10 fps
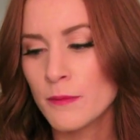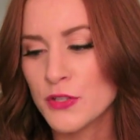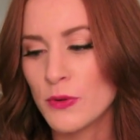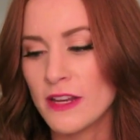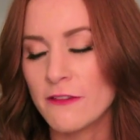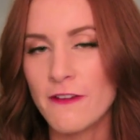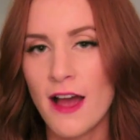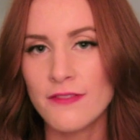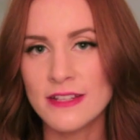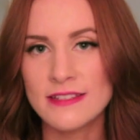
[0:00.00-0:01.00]
between
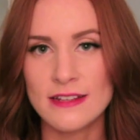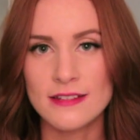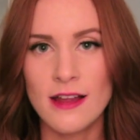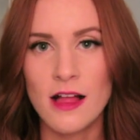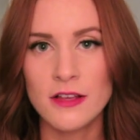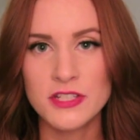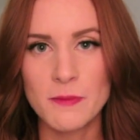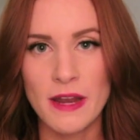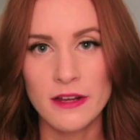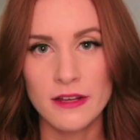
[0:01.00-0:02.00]
five and six dollars,
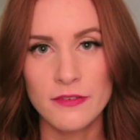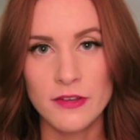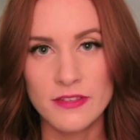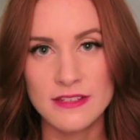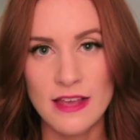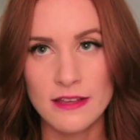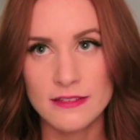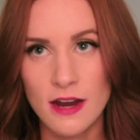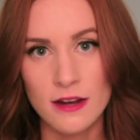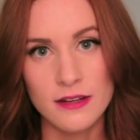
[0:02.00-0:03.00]
depending on if you have the
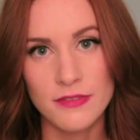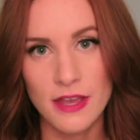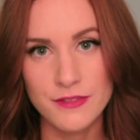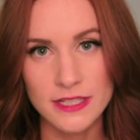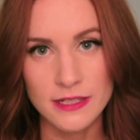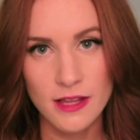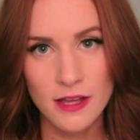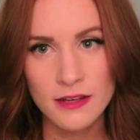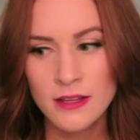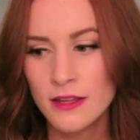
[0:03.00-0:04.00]
Sally's card and if they have a deal
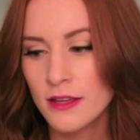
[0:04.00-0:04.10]
on.